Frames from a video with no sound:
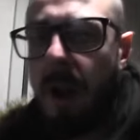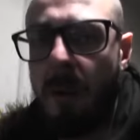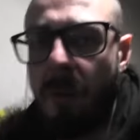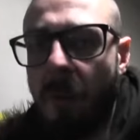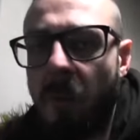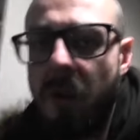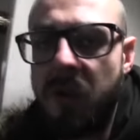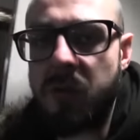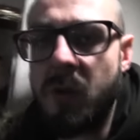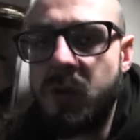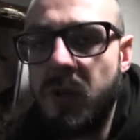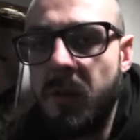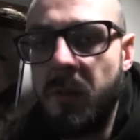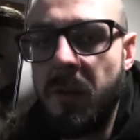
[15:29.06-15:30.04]
I'm done with this
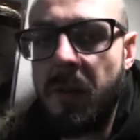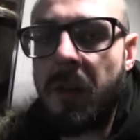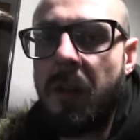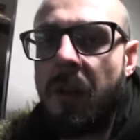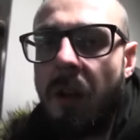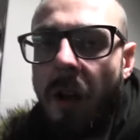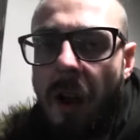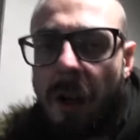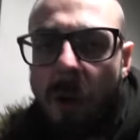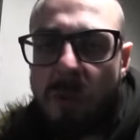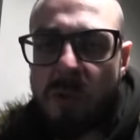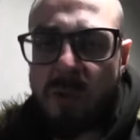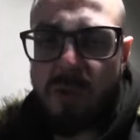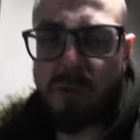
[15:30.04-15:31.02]
road trip. Like,
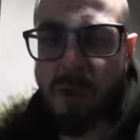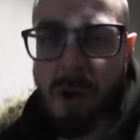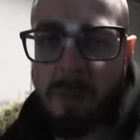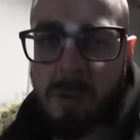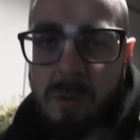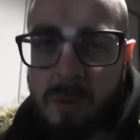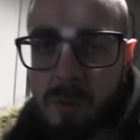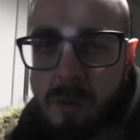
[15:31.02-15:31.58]
comment, subscribe.